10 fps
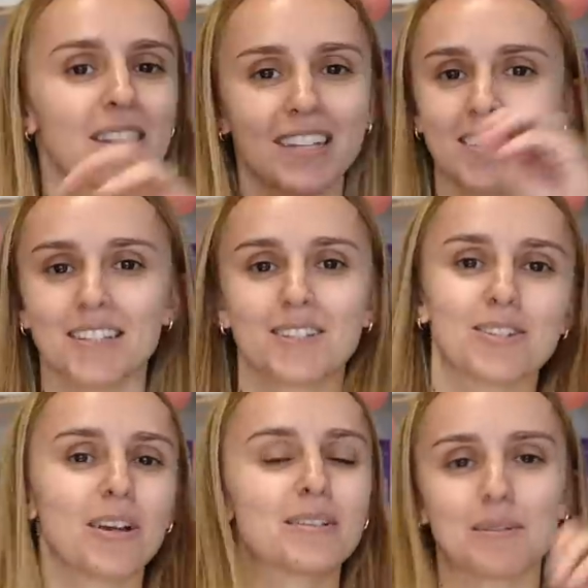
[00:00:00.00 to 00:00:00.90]
This is
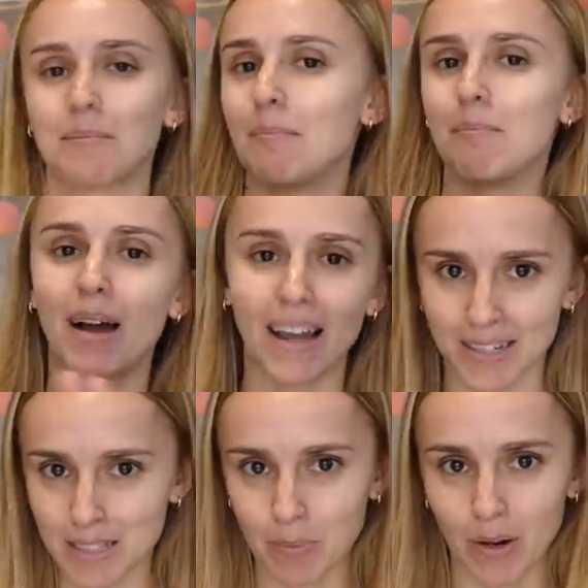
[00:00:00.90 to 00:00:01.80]
just my
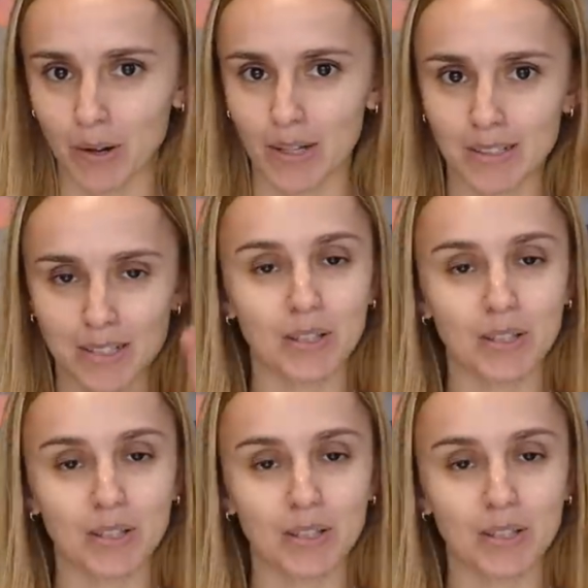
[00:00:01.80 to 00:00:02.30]
experience